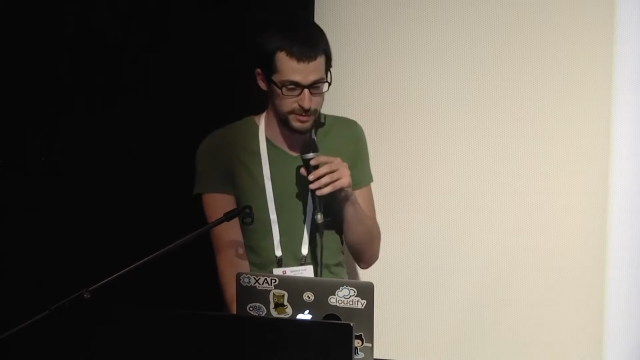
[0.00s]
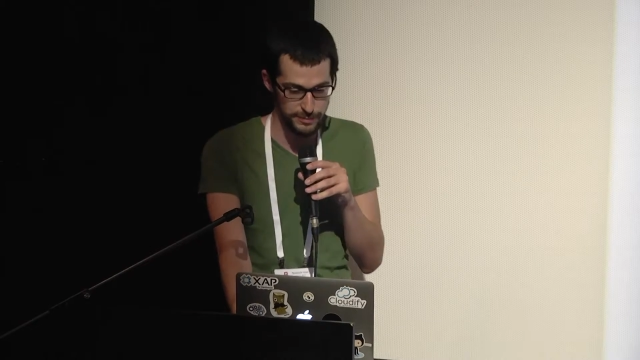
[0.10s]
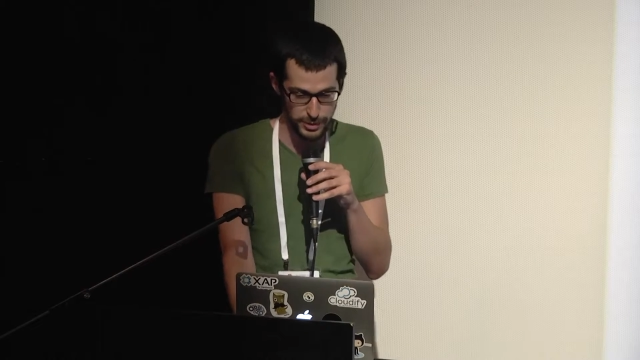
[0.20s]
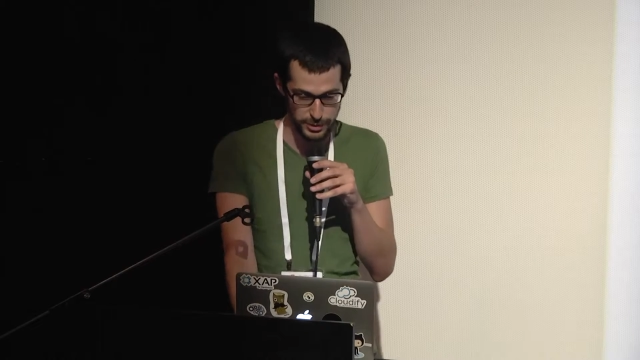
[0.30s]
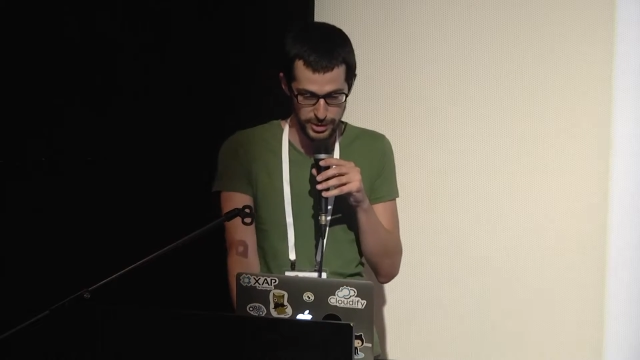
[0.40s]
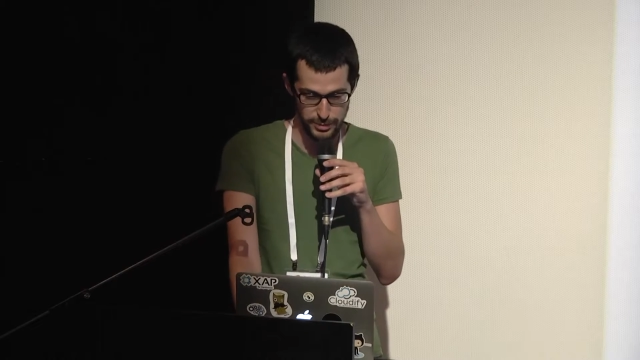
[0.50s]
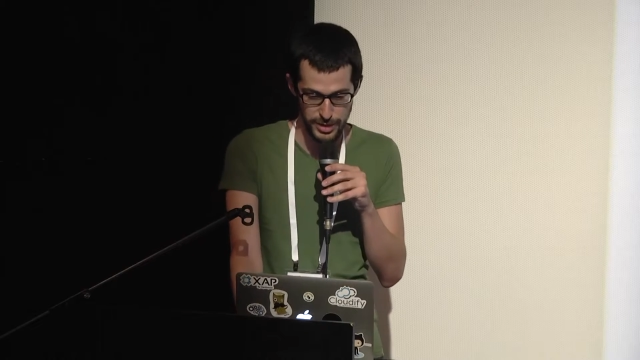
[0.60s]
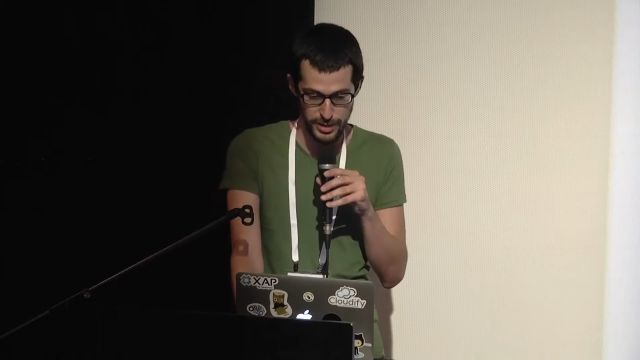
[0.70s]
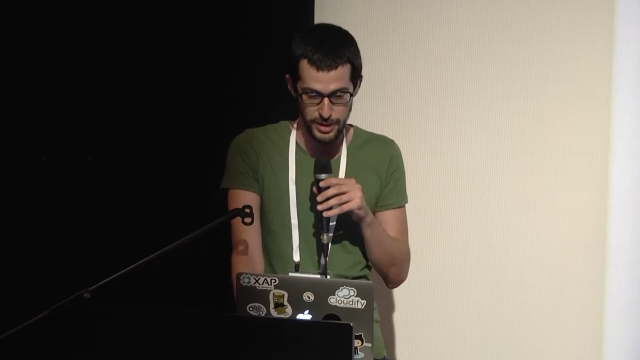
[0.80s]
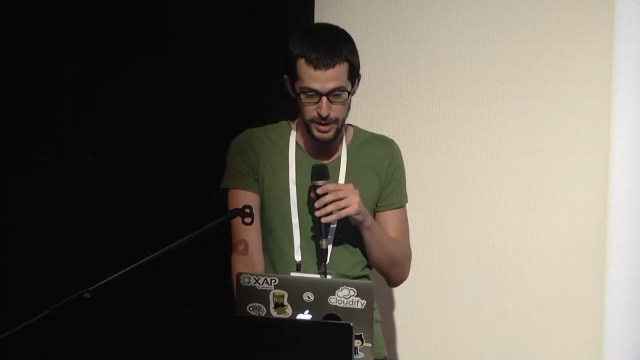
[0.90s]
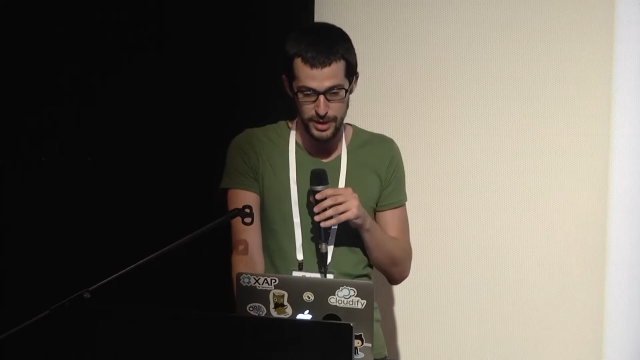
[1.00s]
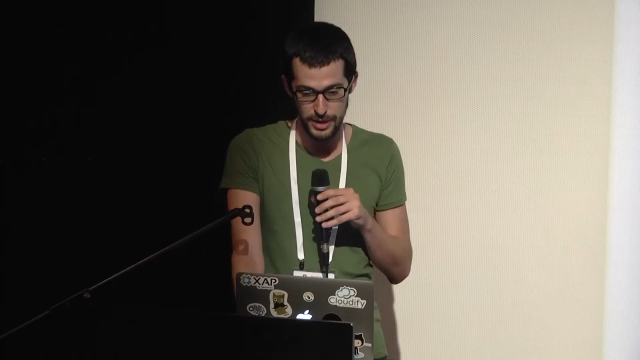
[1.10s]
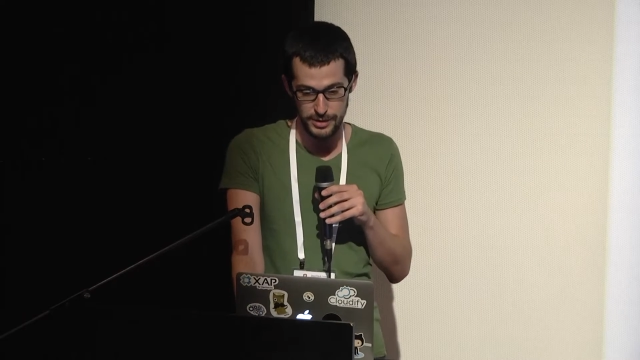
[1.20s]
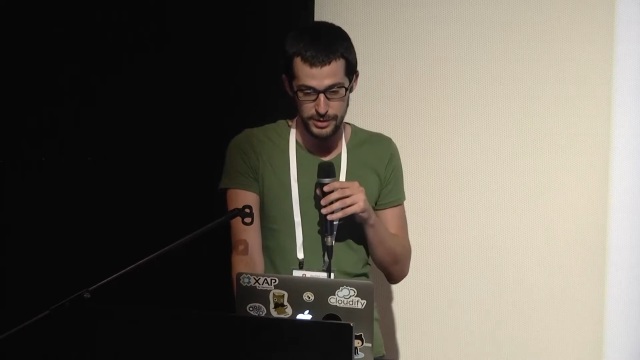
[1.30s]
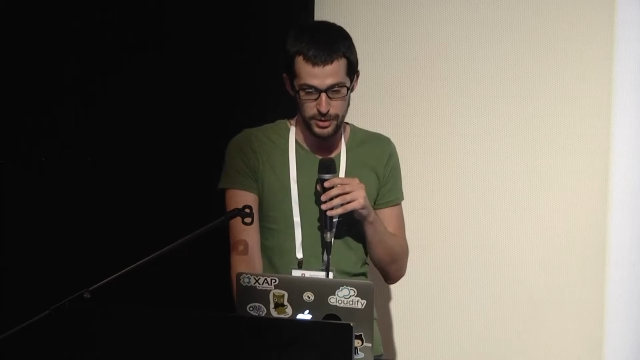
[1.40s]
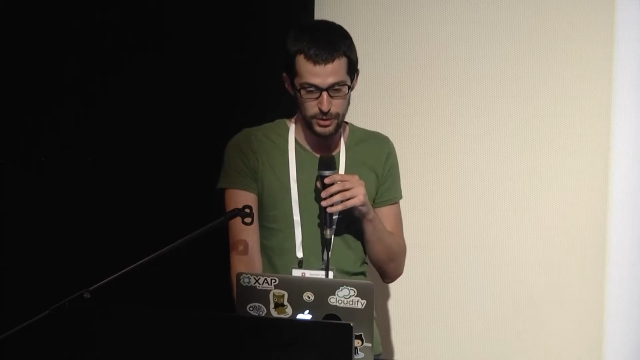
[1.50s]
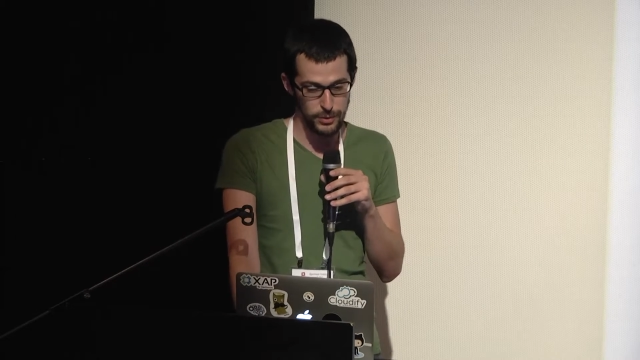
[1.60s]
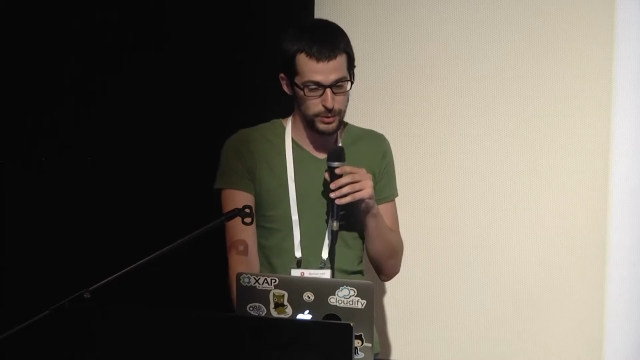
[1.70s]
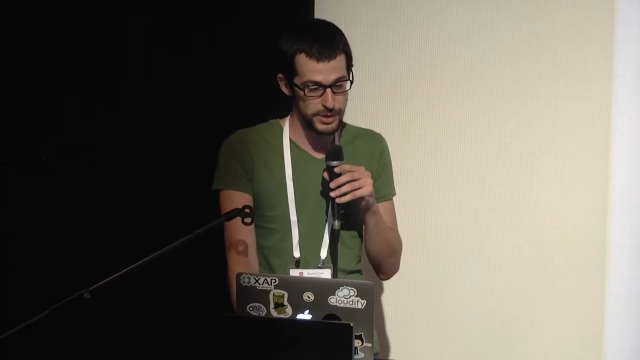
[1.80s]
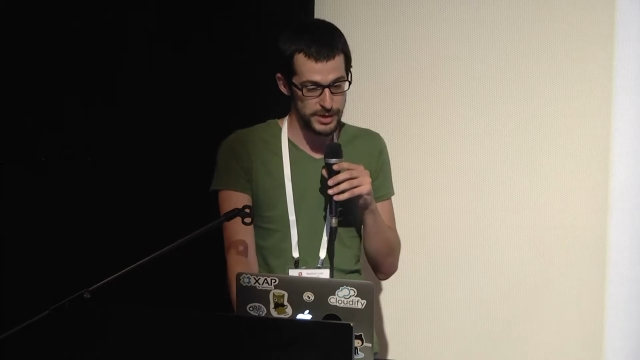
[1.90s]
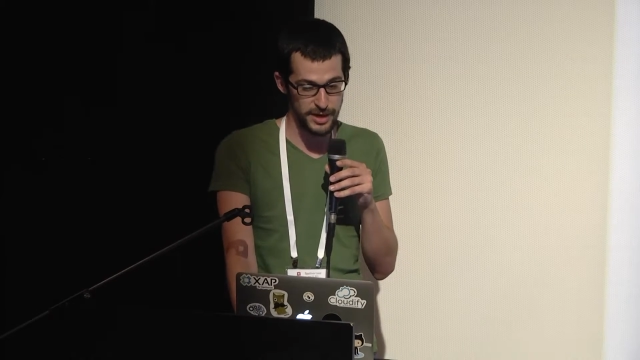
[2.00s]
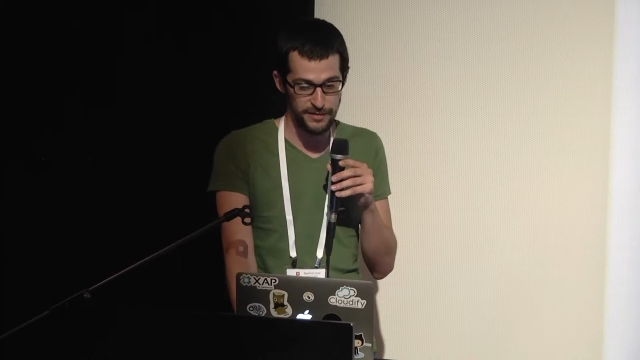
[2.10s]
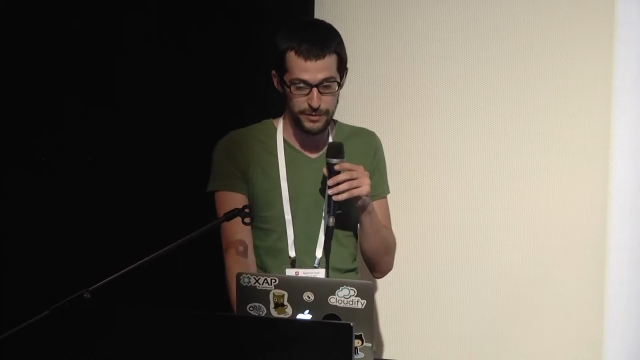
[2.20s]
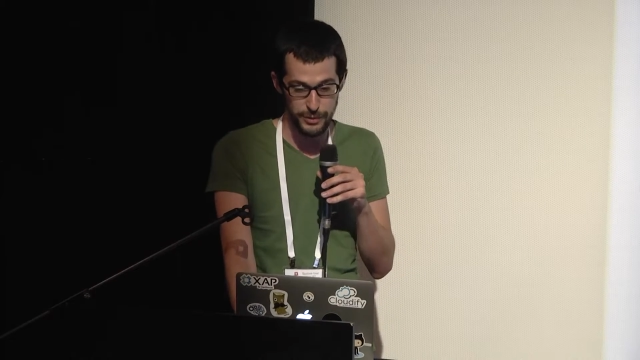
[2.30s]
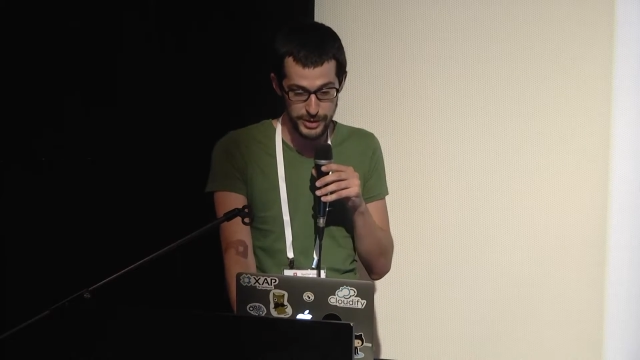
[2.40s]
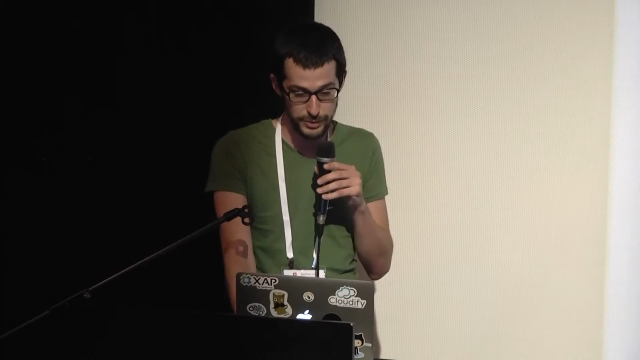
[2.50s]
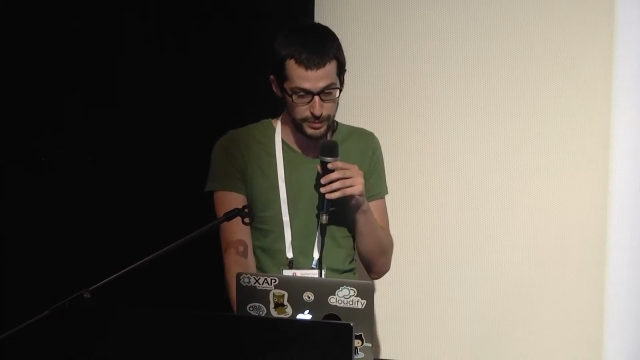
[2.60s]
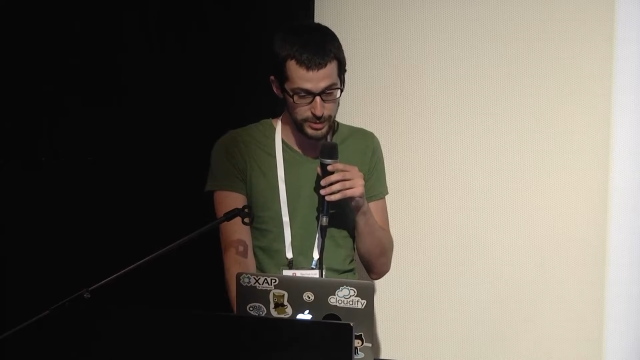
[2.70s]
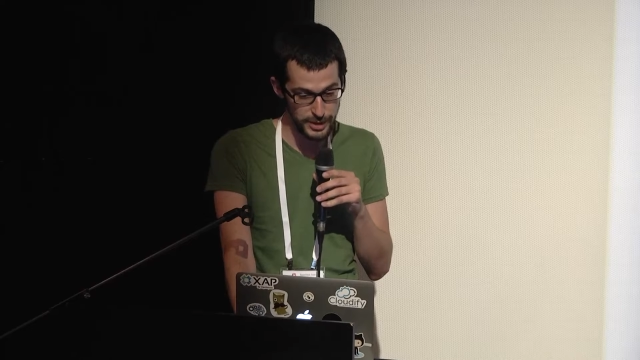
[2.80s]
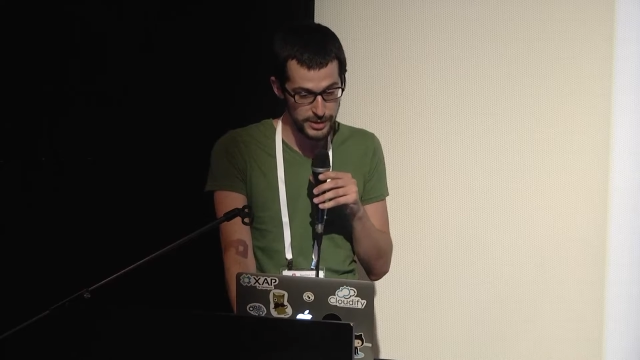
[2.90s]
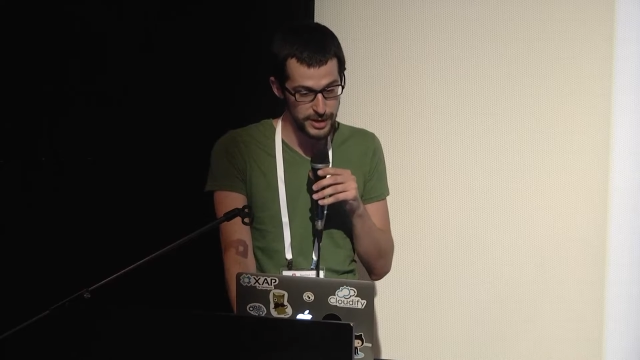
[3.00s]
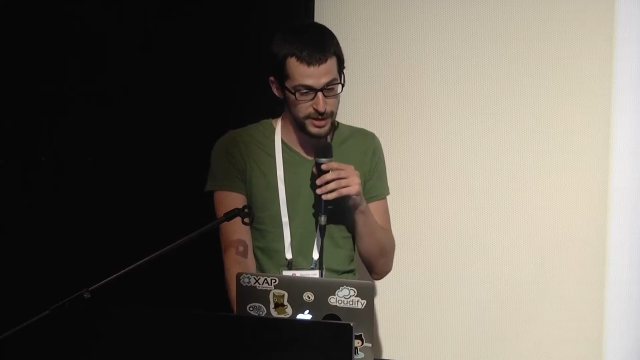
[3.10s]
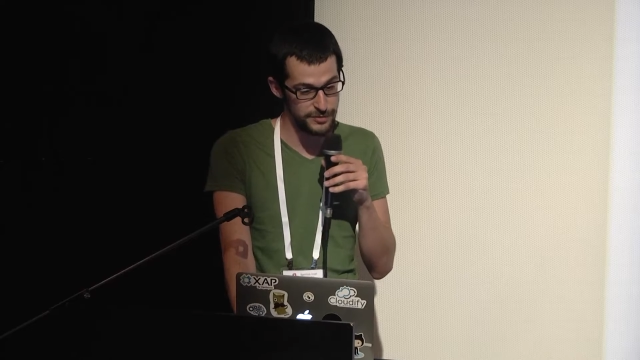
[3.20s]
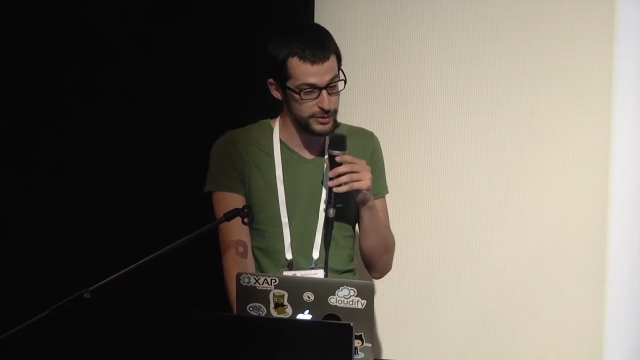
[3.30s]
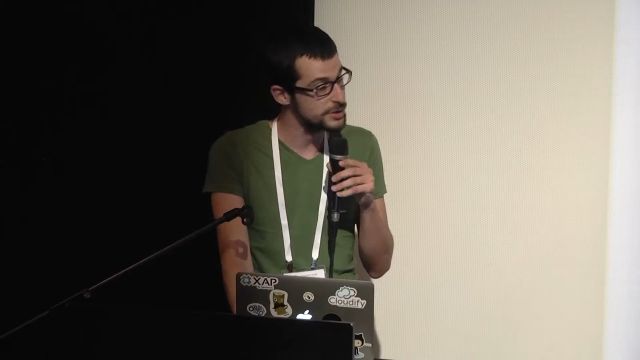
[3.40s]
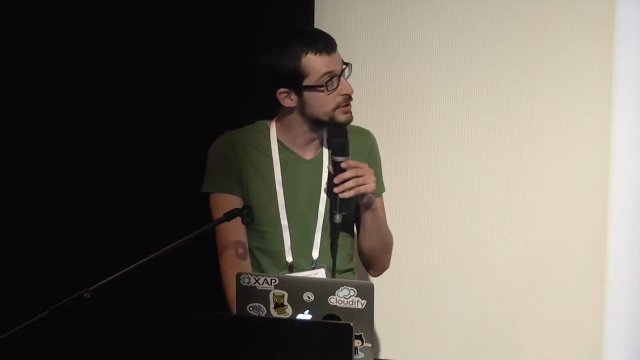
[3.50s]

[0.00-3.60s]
of MongoDB. So we'll say for each replica set